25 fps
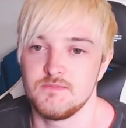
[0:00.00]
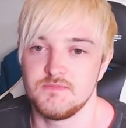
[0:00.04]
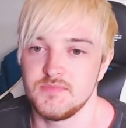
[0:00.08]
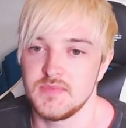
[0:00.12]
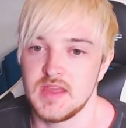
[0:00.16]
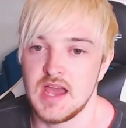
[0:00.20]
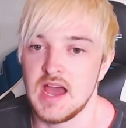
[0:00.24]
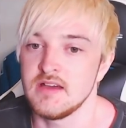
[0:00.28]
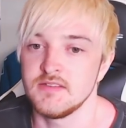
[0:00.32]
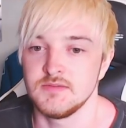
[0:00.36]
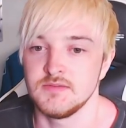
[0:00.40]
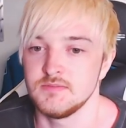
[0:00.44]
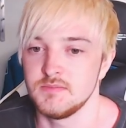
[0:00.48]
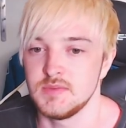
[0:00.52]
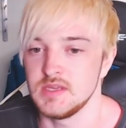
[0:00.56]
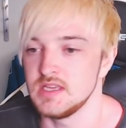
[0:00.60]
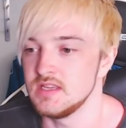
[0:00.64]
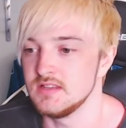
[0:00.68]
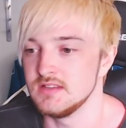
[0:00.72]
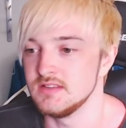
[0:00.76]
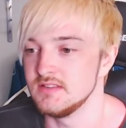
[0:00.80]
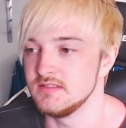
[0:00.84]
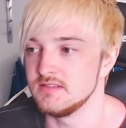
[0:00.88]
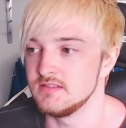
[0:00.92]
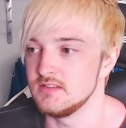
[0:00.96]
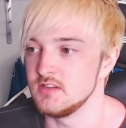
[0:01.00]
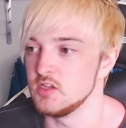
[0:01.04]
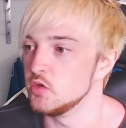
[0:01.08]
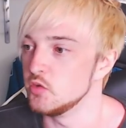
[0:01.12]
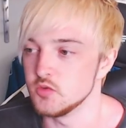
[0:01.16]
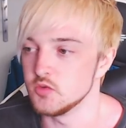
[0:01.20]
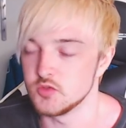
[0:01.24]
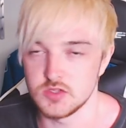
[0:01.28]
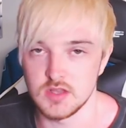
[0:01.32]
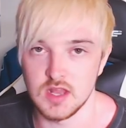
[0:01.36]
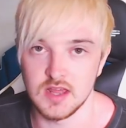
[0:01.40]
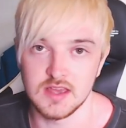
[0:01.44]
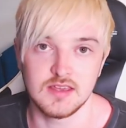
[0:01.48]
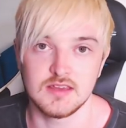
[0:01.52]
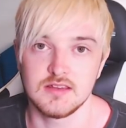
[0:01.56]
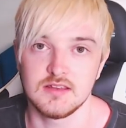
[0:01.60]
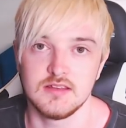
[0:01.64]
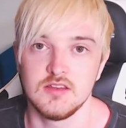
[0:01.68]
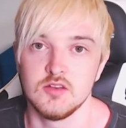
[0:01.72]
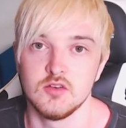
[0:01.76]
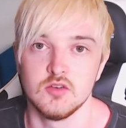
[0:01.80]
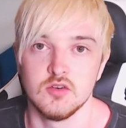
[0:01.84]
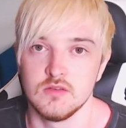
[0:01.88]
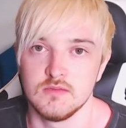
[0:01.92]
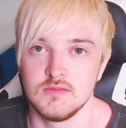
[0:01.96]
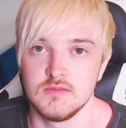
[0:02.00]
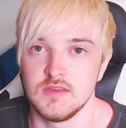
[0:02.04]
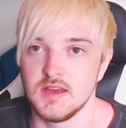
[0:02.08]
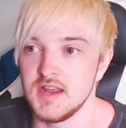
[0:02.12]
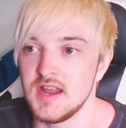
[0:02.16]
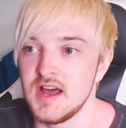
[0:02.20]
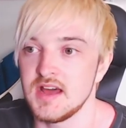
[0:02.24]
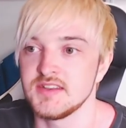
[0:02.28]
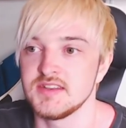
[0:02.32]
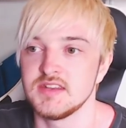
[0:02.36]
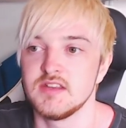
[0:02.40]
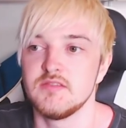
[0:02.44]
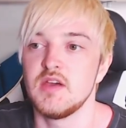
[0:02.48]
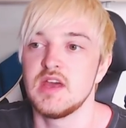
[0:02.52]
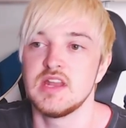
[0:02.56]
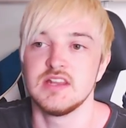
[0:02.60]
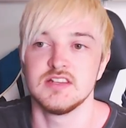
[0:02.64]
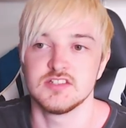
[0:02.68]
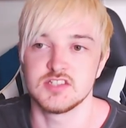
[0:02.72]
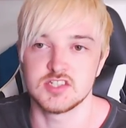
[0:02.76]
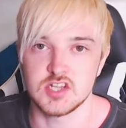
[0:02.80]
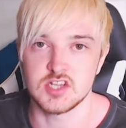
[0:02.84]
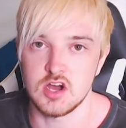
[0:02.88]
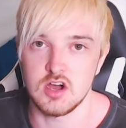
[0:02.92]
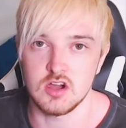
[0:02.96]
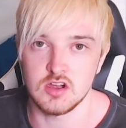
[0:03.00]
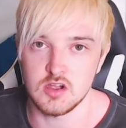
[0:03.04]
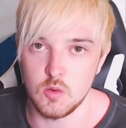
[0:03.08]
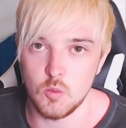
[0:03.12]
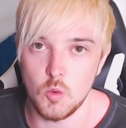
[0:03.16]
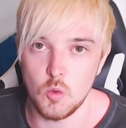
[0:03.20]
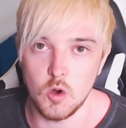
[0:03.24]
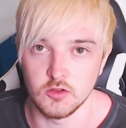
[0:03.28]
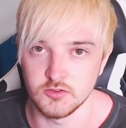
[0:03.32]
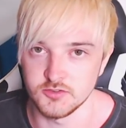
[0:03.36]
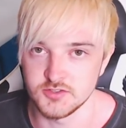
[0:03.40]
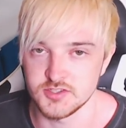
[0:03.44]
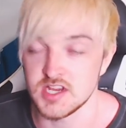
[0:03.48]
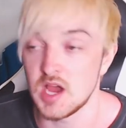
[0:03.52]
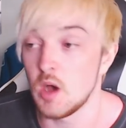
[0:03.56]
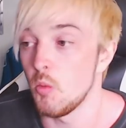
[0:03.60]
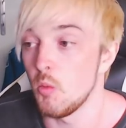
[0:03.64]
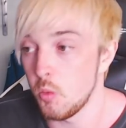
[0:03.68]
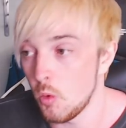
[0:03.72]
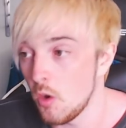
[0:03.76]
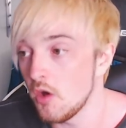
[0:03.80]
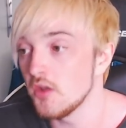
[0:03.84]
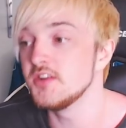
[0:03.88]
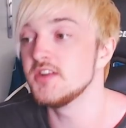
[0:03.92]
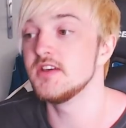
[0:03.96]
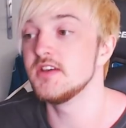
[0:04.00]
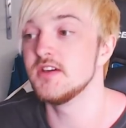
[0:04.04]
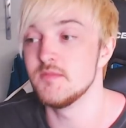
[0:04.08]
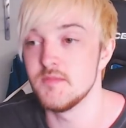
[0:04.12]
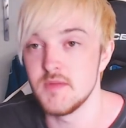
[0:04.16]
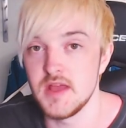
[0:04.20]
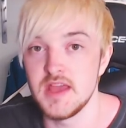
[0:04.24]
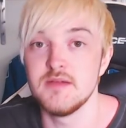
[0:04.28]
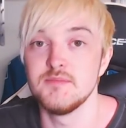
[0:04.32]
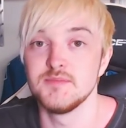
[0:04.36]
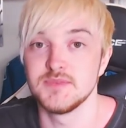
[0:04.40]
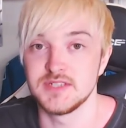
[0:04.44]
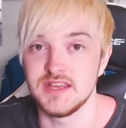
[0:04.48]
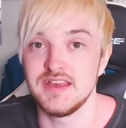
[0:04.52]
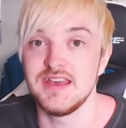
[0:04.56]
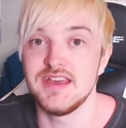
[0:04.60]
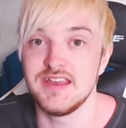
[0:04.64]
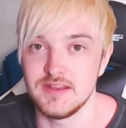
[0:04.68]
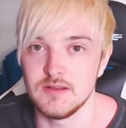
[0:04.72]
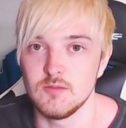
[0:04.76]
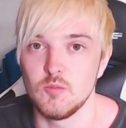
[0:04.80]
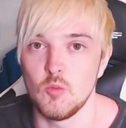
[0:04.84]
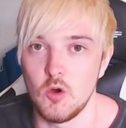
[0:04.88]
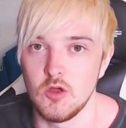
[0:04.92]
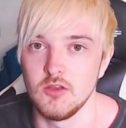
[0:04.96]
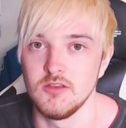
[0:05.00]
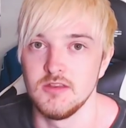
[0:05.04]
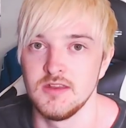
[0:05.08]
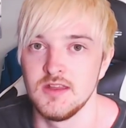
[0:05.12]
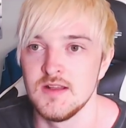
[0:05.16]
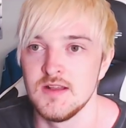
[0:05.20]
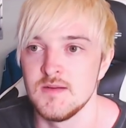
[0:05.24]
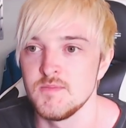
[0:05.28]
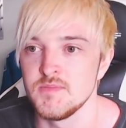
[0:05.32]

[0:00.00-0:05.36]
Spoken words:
hadn't been used, like, you know, it hadn't have hit its target once. I want him to hit one.